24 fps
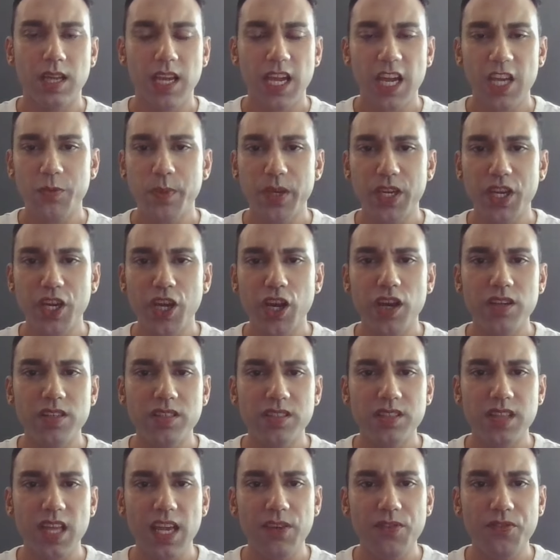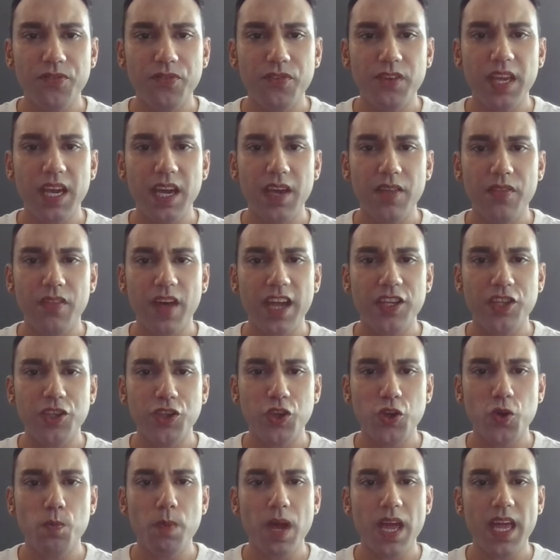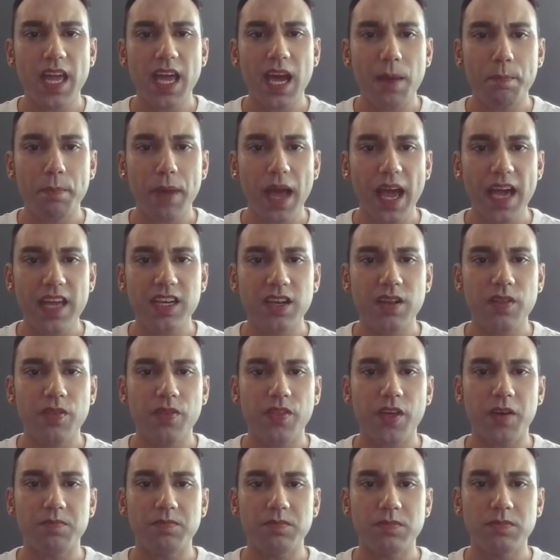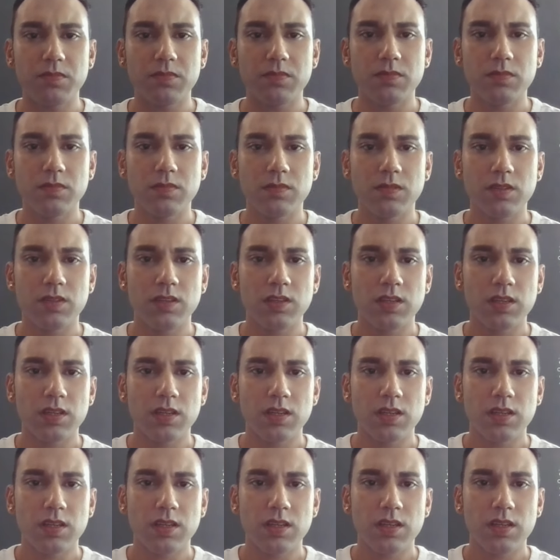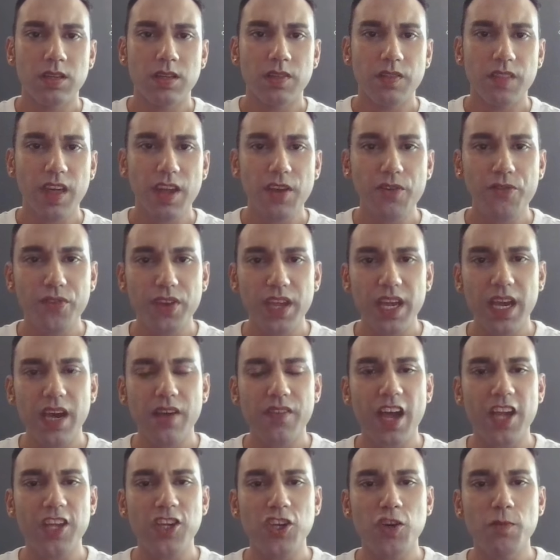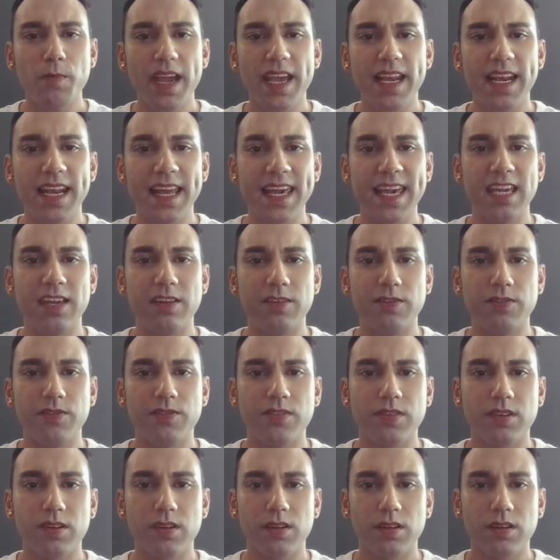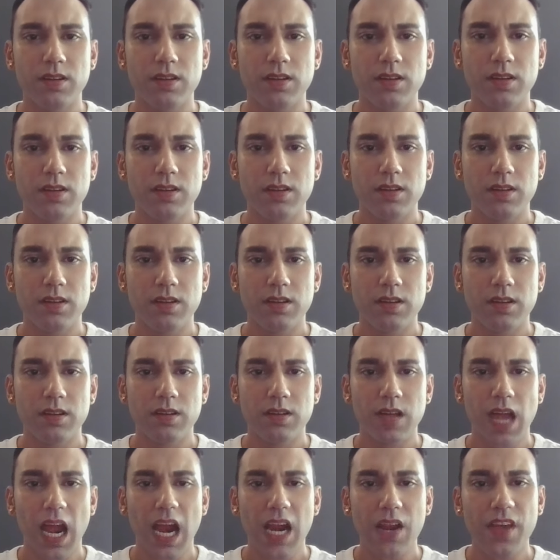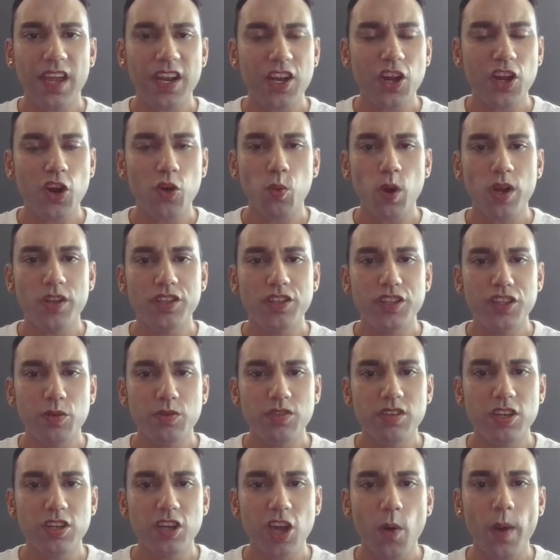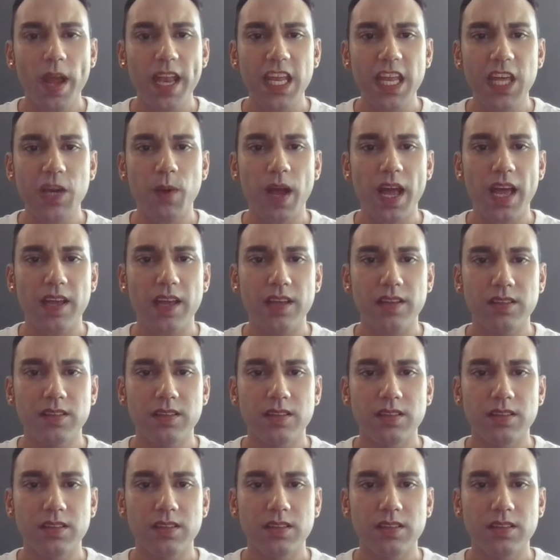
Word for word: is because they fear that you may abandon them. They fear that you may leave, and they don't want you to go anywhere.